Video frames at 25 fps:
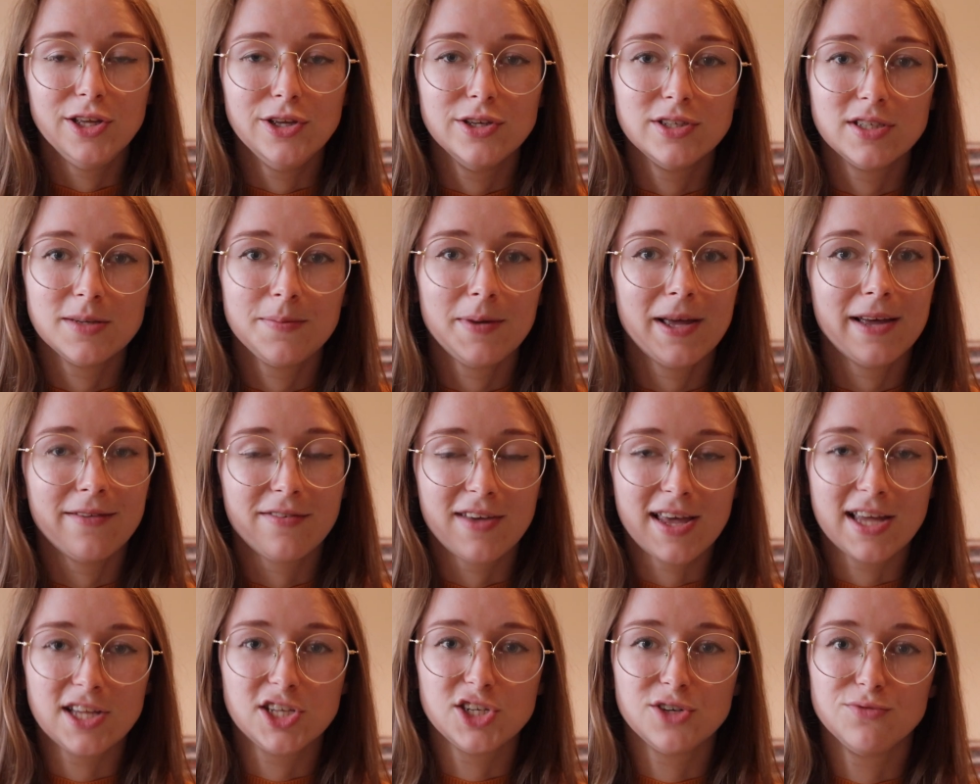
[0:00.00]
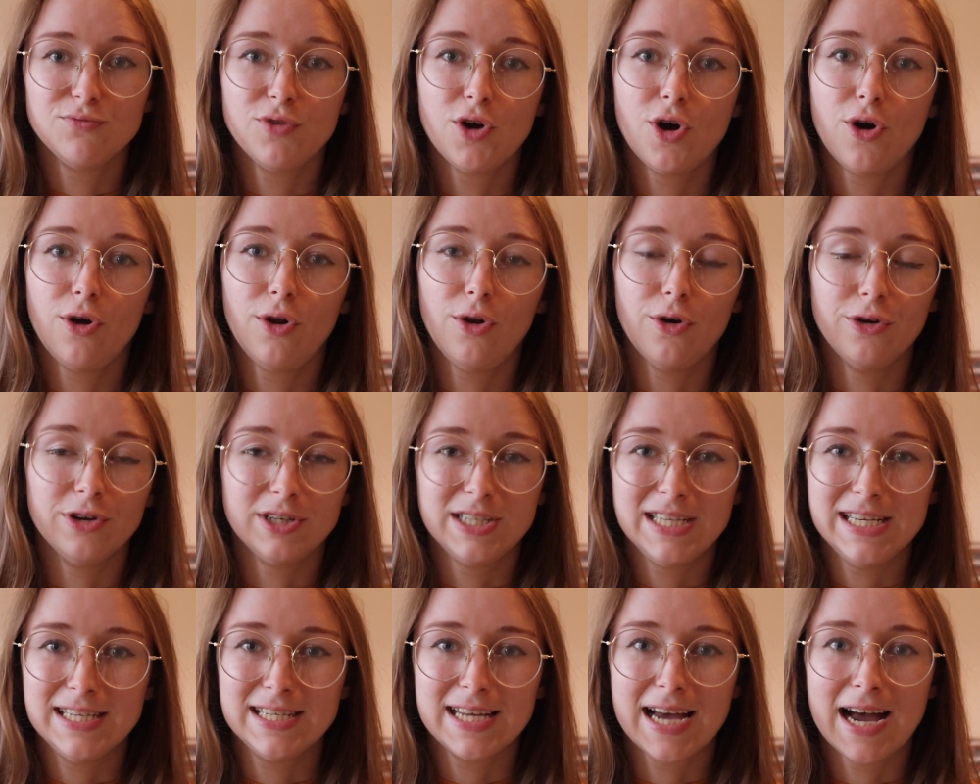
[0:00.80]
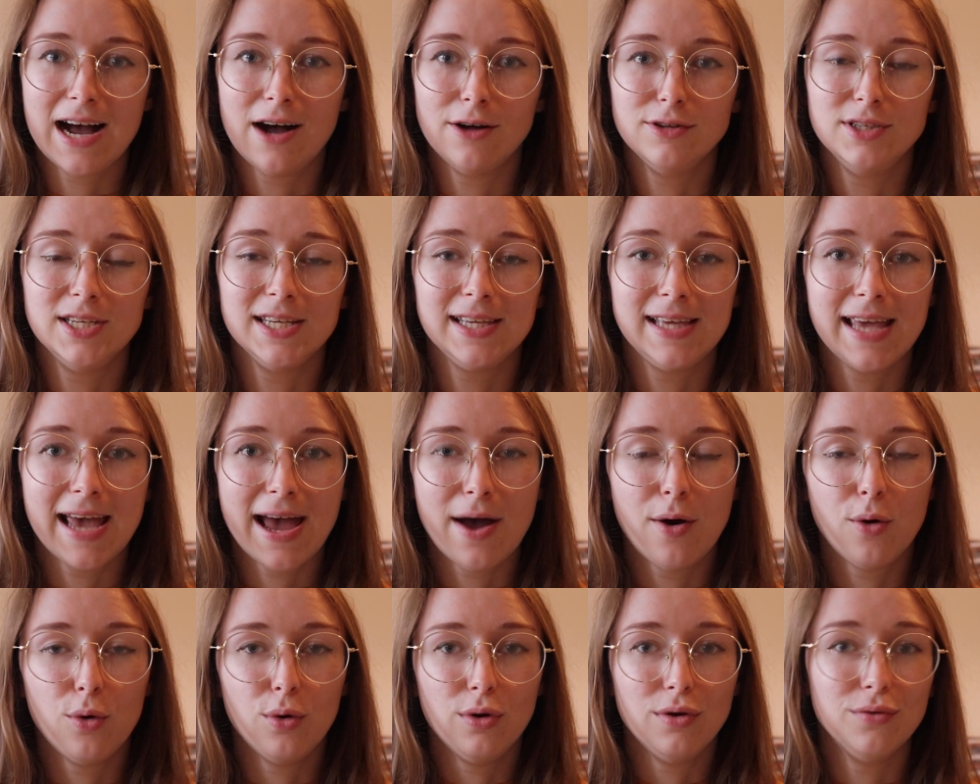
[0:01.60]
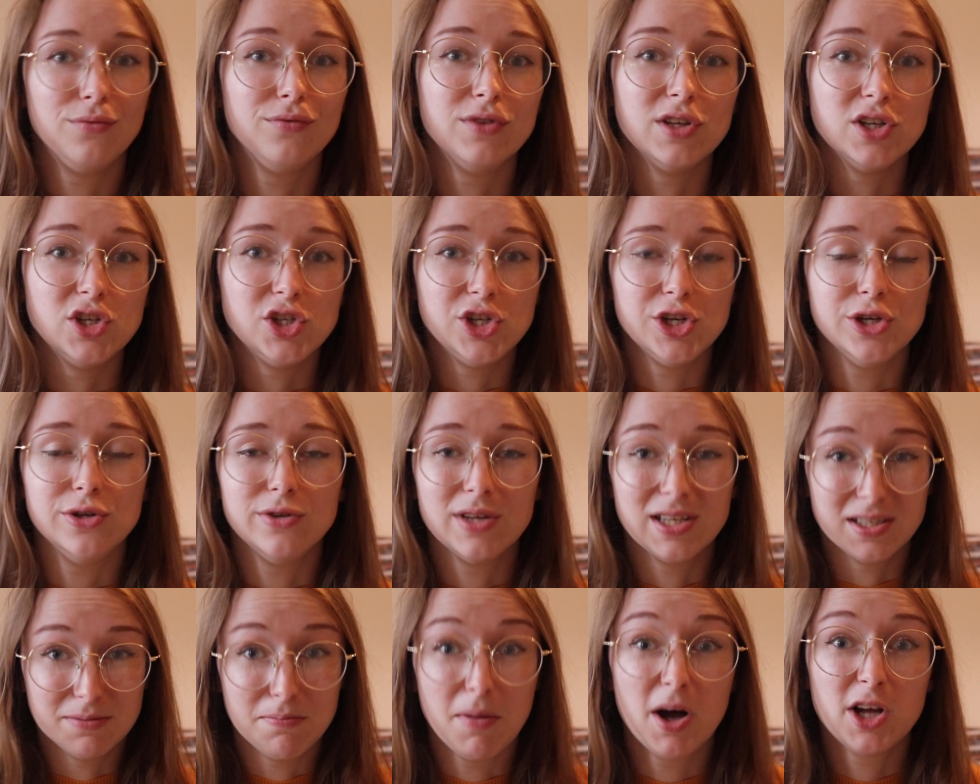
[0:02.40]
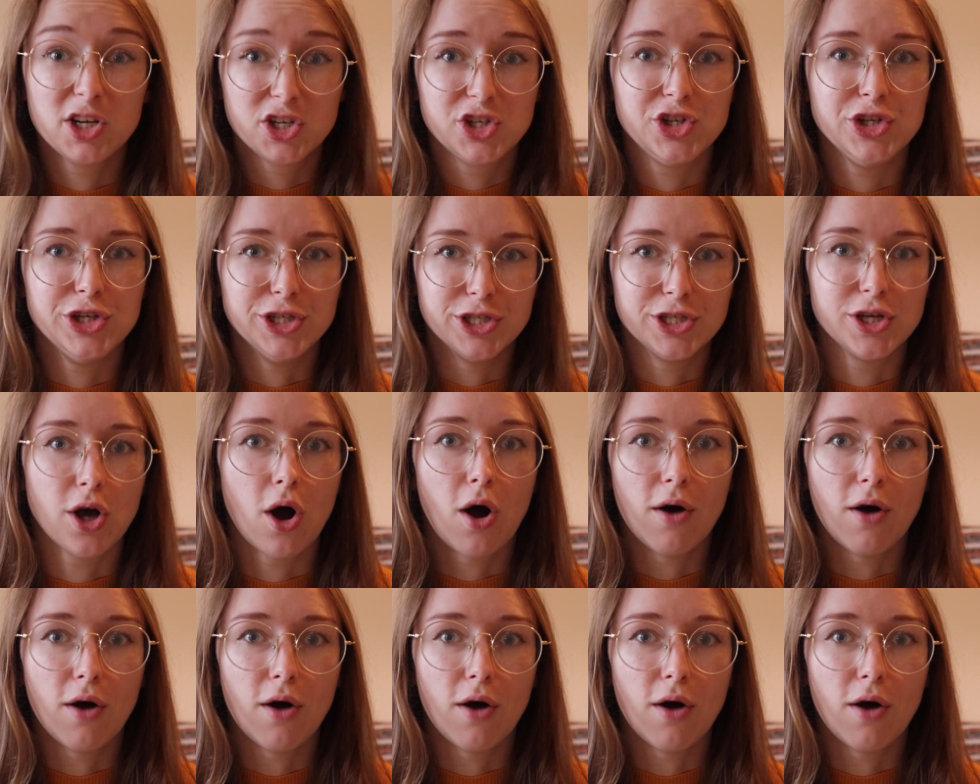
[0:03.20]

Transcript: use a bit of kitchen roll or a tea towel to get all of the juice, as much juice